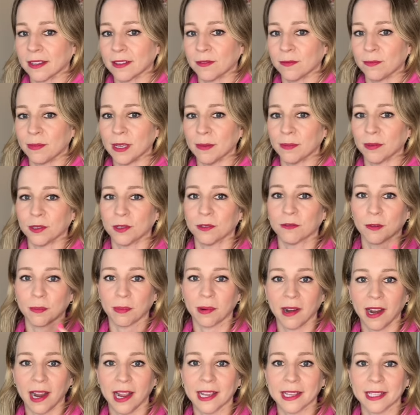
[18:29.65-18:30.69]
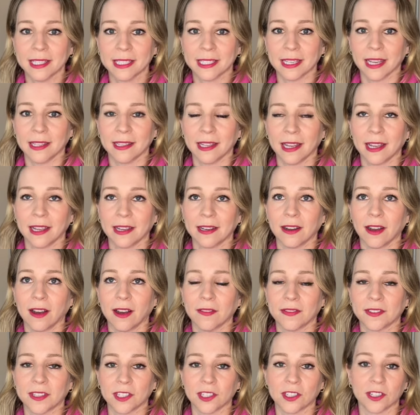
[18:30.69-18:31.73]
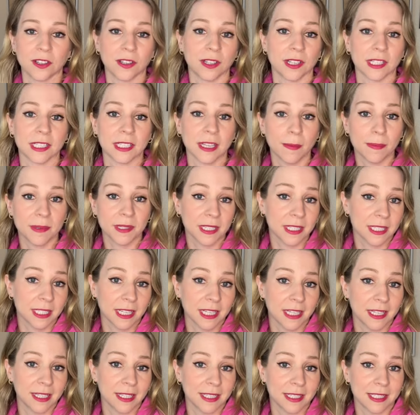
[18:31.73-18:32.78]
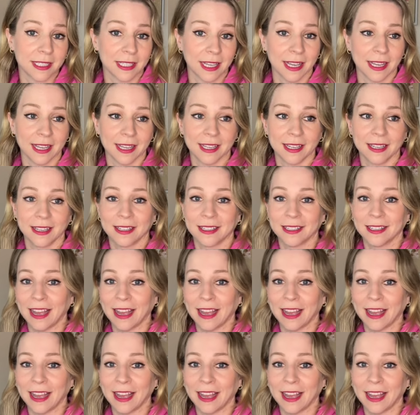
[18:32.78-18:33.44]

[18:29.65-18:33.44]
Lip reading: people who repress and then often turn to substances like